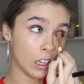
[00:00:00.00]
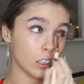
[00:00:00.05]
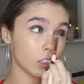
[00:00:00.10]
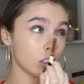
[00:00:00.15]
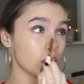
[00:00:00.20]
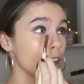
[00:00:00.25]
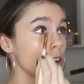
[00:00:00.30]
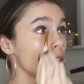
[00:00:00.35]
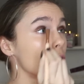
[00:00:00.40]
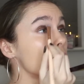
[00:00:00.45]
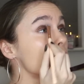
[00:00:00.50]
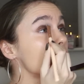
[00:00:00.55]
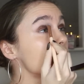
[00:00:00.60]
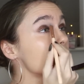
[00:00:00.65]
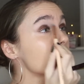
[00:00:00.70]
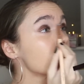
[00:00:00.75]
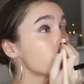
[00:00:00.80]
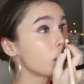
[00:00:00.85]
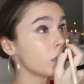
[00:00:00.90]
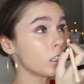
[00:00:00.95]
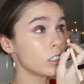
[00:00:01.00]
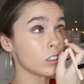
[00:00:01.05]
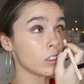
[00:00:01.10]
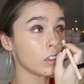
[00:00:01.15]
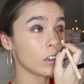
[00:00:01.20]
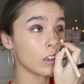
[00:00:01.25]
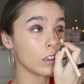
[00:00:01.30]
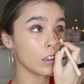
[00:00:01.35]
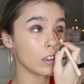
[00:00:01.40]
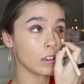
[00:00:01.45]
So just make sure.
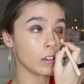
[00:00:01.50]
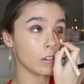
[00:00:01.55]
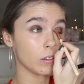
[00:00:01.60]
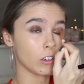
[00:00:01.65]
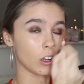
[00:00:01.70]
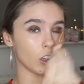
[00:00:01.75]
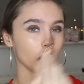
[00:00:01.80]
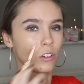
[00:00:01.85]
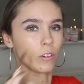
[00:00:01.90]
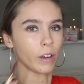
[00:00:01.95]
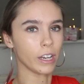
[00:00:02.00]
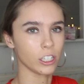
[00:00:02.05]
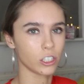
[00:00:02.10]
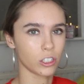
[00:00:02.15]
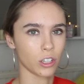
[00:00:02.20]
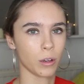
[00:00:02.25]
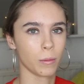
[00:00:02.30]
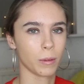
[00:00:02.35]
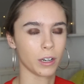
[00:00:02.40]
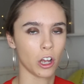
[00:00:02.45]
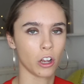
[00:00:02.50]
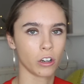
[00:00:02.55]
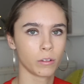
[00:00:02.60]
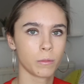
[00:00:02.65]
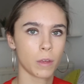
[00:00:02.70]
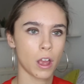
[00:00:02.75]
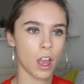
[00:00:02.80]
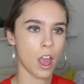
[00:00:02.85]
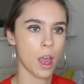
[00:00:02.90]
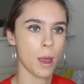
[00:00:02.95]
Got The Greatest Showman on.
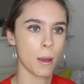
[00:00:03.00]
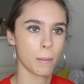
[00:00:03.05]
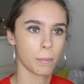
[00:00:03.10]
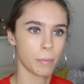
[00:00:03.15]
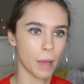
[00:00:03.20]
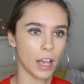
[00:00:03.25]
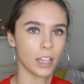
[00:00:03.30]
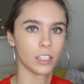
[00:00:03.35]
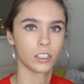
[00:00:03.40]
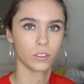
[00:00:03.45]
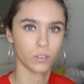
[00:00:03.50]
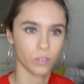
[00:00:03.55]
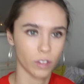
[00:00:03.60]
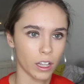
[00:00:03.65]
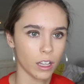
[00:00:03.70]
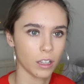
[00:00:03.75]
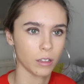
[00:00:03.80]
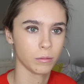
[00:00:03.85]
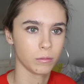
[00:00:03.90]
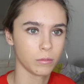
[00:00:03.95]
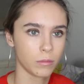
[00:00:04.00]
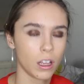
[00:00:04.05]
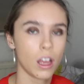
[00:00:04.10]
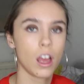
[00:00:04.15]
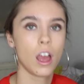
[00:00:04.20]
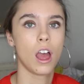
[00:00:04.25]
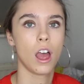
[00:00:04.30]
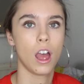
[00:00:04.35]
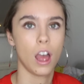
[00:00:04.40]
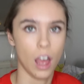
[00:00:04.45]
Best film
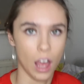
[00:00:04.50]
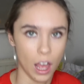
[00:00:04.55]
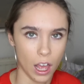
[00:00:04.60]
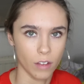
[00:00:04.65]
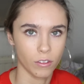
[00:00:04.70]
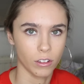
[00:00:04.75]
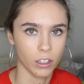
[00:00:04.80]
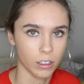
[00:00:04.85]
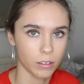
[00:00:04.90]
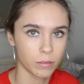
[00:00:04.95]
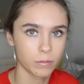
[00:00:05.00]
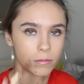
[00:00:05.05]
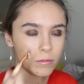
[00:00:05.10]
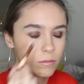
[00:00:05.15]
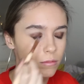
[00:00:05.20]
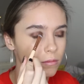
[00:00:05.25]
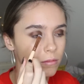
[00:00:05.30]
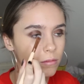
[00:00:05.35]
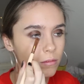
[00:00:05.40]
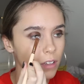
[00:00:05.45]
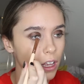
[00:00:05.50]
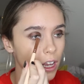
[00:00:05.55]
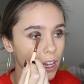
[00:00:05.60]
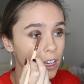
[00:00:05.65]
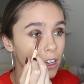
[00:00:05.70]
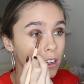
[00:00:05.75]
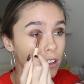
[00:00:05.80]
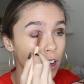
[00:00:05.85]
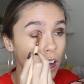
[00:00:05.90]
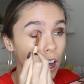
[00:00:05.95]
ever.
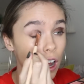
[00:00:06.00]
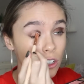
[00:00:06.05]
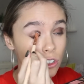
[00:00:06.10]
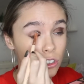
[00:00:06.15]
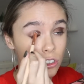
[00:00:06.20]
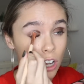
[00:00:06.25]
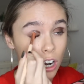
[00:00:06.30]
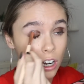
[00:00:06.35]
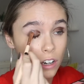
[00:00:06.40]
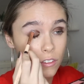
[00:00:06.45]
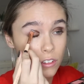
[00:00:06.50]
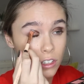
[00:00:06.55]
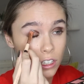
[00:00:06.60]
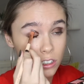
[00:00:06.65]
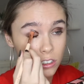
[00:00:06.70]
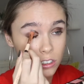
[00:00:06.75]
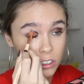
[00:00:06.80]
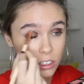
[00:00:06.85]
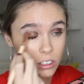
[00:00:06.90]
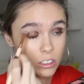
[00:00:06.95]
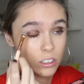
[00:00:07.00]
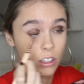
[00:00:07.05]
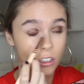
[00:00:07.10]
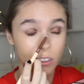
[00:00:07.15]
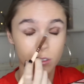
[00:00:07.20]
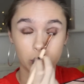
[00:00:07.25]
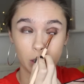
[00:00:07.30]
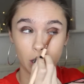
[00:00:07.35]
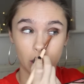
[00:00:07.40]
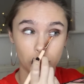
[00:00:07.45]
Like, I just can't even listen to the
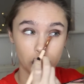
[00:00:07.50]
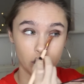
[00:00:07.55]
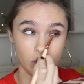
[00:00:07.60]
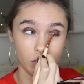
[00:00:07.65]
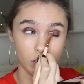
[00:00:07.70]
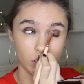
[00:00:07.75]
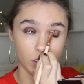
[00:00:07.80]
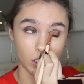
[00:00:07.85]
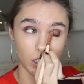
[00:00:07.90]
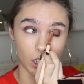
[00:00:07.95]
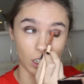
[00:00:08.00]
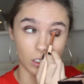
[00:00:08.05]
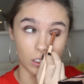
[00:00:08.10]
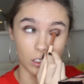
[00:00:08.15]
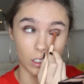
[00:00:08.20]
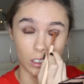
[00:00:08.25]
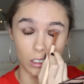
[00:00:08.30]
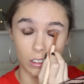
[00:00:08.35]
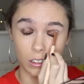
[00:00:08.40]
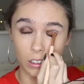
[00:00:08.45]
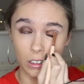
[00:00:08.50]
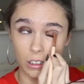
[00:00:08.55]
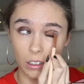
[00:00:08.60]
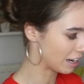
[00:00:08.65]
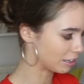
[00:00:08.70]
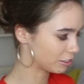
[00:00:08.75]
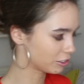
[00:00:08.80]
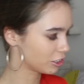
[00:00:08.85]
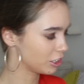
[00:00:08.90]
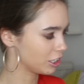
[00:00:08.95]
songs without dancing.
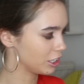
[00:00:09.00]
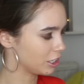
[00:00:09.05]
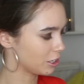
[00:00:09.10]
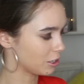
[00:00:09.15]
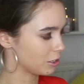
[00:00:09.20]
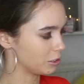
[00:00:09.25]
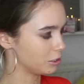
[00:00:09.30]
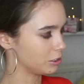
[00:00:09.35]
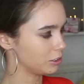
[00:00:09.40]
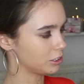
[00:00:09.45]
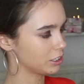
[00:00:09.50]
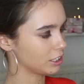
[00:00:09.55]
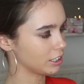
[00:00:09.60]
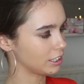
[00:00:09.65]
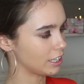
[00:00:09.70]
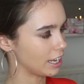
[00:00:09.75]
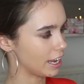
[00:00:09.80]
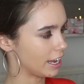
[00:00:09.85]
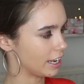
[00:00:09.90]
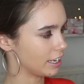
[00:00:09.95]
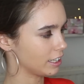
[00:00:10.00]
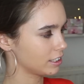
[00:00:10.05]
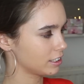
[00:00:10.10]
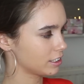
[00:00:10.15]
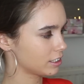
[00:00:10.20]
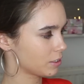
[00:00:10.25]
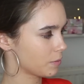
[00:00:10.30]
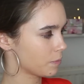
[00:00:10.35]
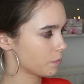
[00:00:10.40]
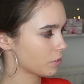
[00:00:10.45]
I'm going to use
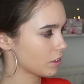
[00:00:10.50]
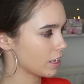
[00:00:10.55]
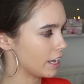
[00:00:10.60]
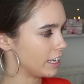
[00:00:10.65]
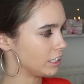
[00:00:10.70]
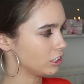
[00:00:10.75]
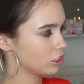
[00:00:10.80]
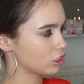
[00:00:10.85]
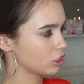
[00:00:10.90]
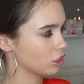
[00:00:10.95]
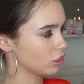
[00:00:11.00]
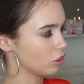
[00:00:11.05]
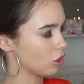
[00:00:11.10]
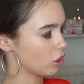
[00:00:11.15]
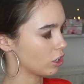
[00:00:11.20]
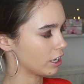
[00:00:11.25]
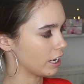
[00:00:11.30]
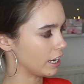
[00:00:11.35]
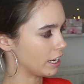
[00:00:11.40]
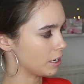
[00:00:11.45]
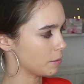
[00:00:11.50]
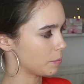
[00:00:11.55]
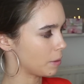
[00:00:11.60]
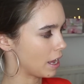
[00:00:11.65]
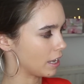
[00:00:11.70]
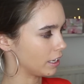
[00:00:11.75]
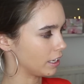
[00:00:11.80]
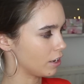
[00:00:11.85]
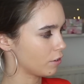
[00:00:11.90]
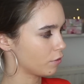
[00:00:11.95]
this Instant Look Inner
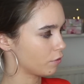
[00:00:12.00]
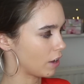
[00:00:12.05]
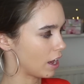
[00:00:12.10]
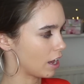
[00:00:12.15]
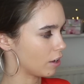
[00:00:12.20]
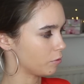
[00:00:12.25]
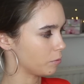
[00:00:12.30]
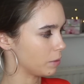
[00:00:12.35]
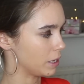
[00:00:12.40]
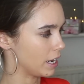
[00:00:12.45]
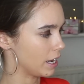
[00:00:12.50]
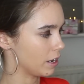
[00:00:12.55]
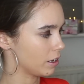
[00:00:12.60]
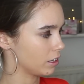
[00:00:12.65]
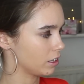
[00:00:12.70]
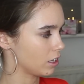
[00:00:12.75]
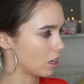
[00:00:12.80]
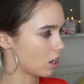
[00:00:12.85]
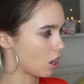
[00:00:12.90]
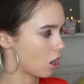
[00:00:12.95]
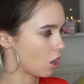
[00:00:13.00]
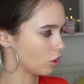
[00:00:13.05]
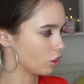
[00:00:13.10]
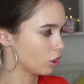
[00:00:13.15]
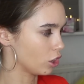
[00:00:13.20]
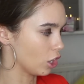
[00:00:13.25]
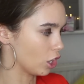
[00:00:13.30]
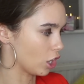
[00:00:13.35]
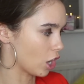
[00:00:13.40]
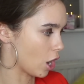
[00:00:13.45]
Palette 5-minute
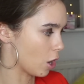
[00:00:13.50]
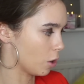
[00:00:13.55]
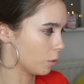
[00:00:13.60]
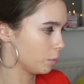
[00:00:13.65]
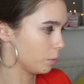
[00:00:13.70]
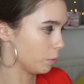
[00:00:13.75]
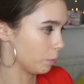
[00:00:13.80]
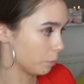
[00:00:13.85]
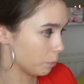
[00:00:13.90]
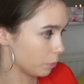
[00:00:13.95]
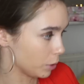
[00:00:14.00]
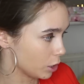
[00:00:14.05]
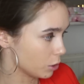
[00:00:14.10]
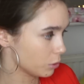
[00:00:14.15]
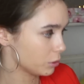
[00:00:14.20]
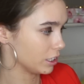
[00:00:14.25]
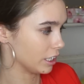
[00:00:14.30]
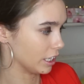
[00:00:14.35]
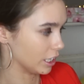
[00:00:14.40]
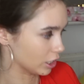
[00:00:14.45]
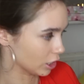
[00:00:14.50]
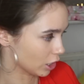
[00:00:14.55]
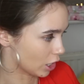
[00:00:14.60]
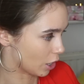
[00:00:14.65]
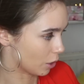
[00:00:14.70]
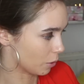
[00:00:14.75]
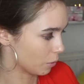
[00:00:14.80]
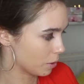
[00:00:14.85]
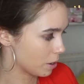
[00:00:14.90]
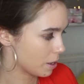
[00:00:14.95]
on the go Beauty
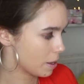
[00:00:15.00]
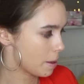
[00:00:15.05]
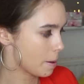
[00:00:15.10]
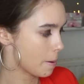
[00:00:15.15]
Glow